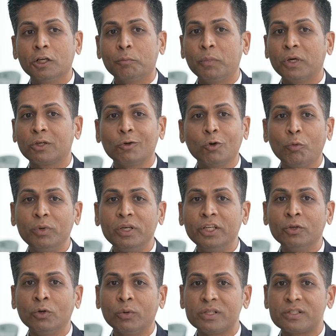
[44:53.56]
but globally,
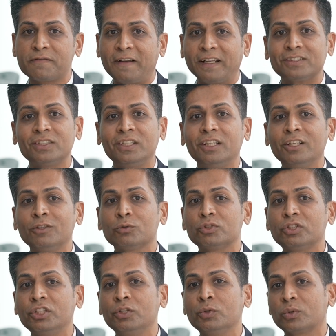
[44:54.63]
it's fascinating to
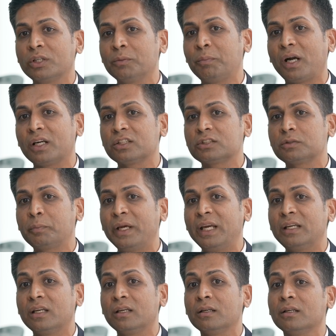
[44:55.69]
see you can
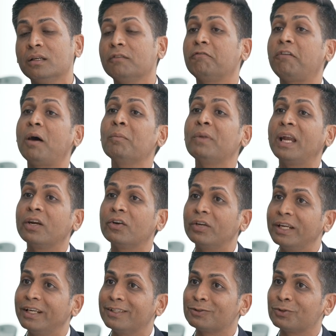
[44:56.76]
participate in farmland
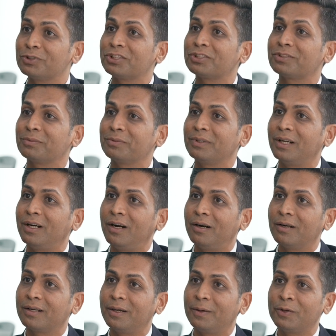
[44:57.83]
REIT. So just
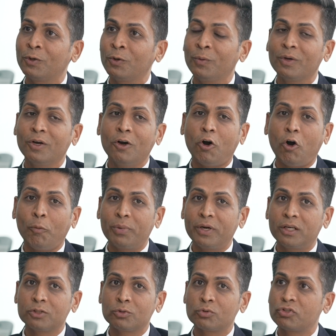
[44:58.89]

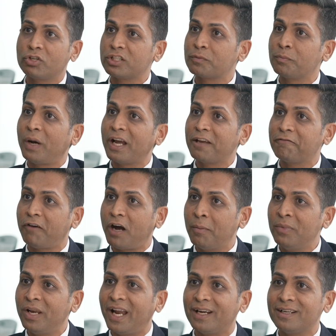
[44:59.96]
operators would just buy
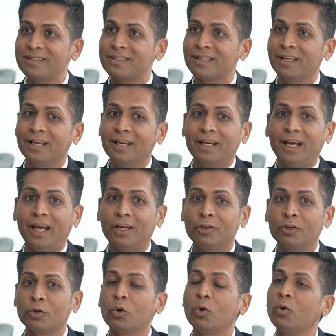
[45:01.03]
farmlands
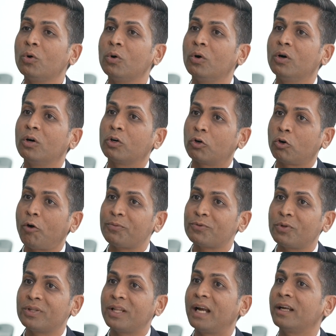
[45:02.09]
and grow crops
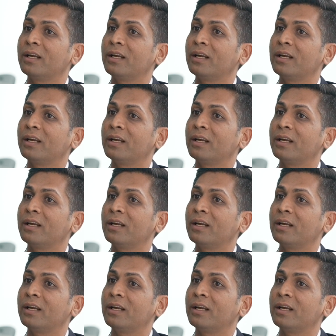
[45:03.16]
on that